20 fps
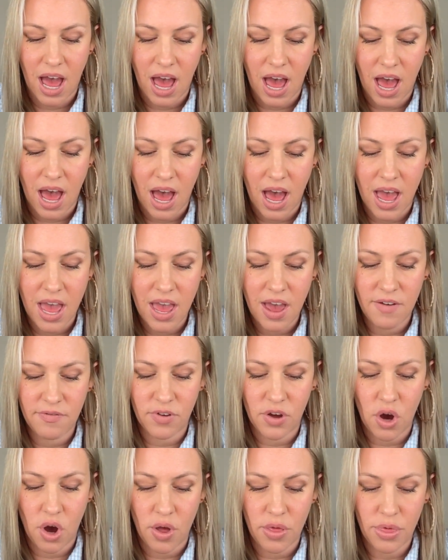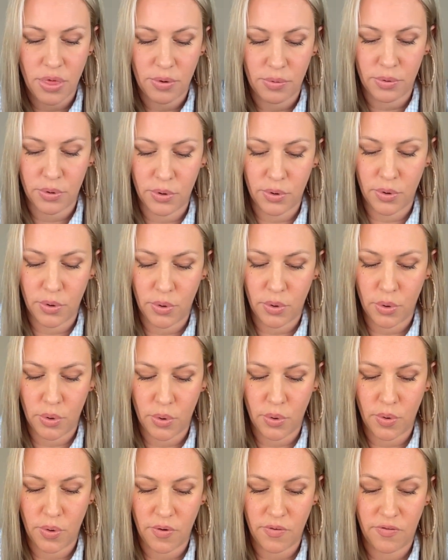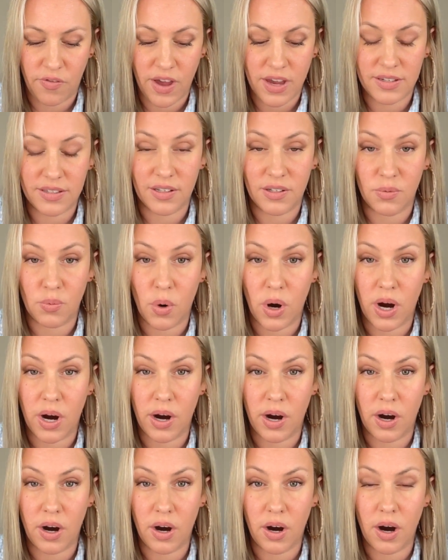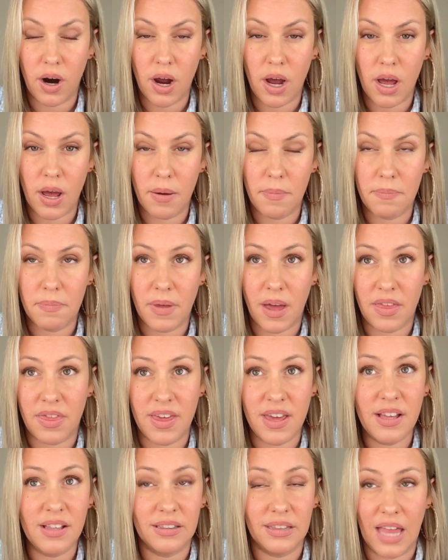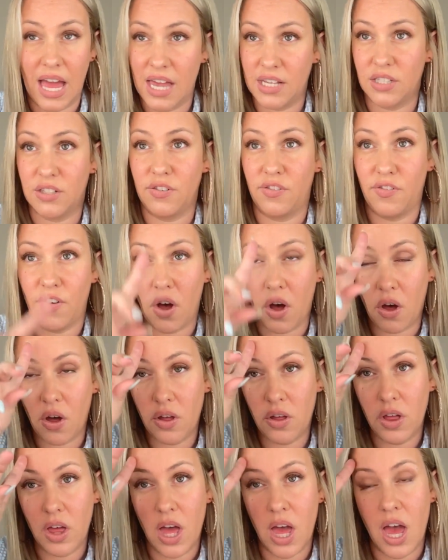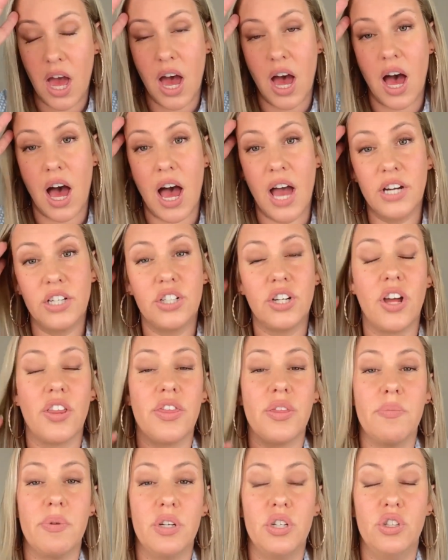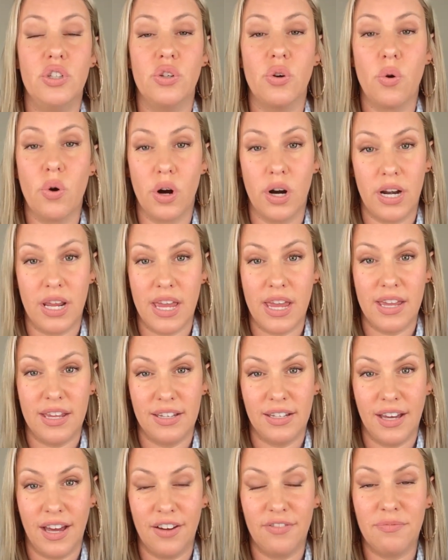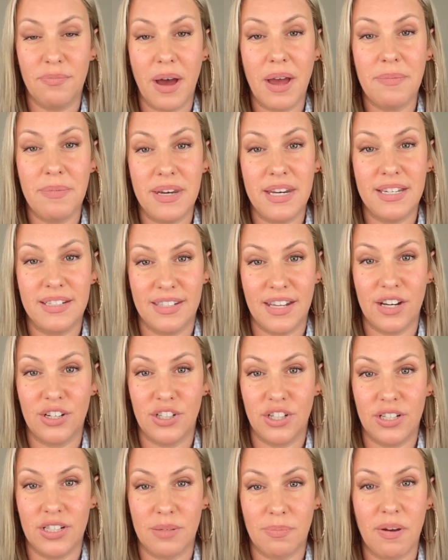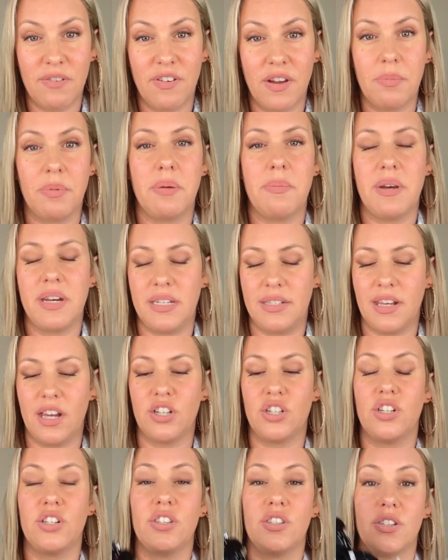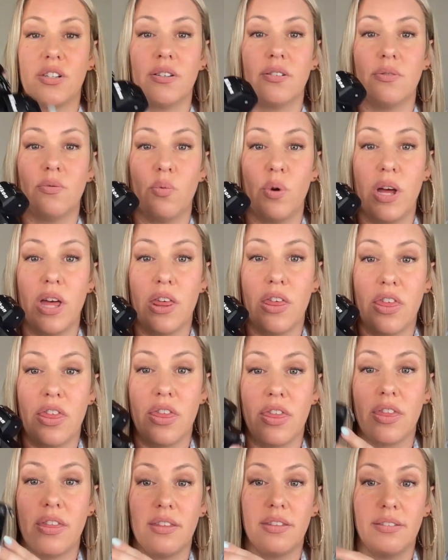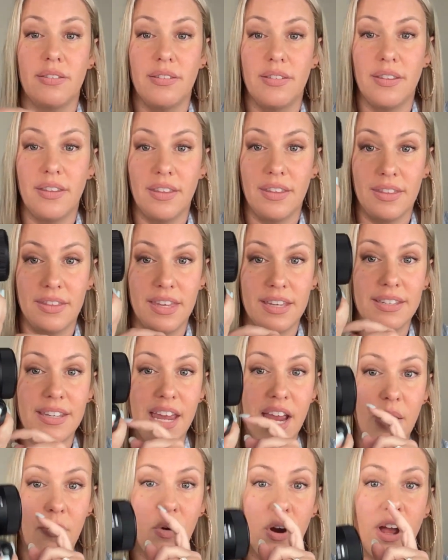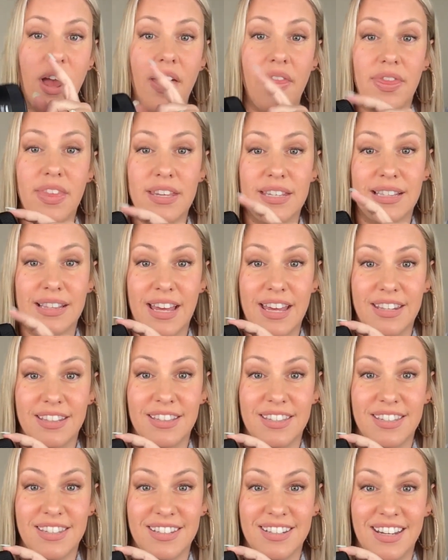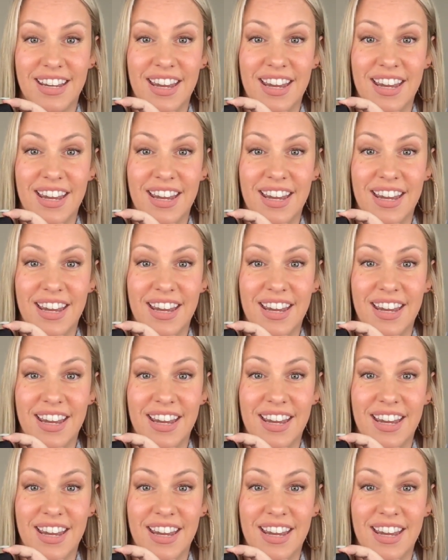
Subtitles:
I have gone through phases where I think last fall, I shot the majority of my mini sessions, my family mini sessions, with this camera and this lens.